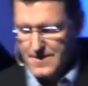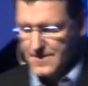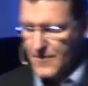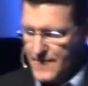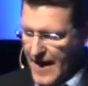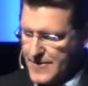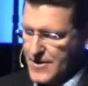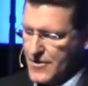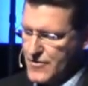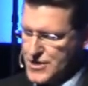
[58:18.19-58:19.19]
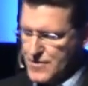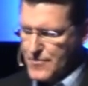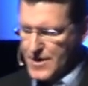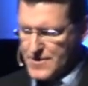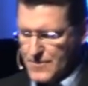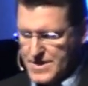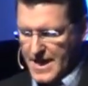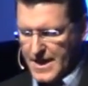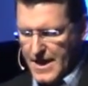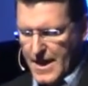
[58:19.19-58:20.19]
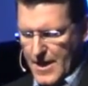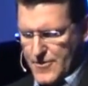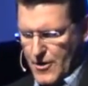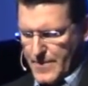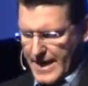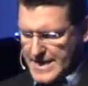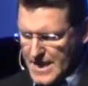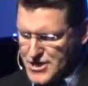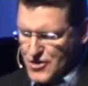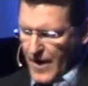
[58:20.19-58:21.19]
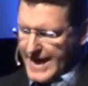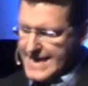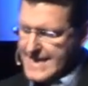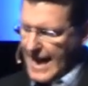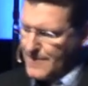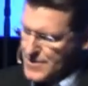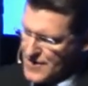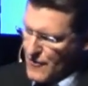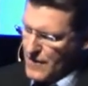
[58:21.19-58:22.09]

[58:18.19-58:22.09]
They're founded on Christian principles. They, they're being such great examples of what a